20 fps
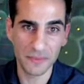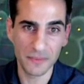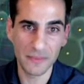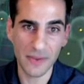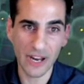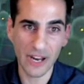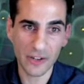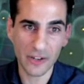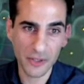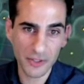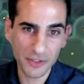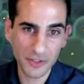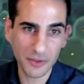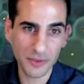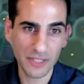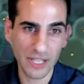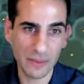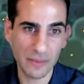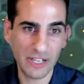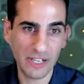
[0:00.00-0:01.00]
background to
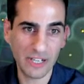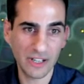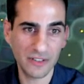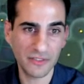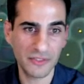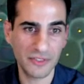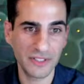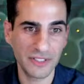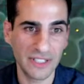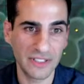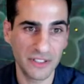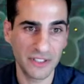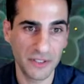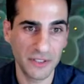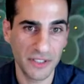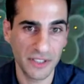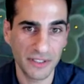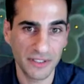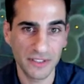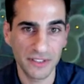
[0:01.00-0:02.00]
Lyman alpha and that you're
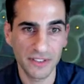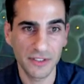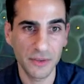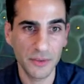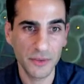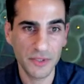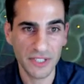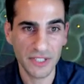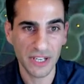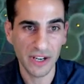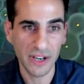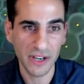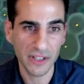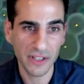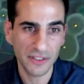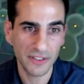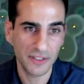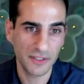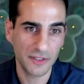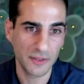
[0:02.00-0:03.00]
not too scared
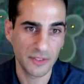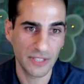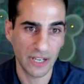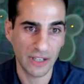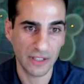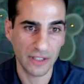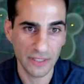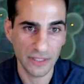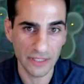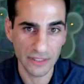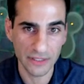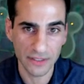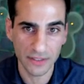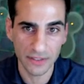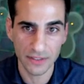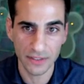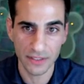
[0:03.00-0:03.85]
to tackle it,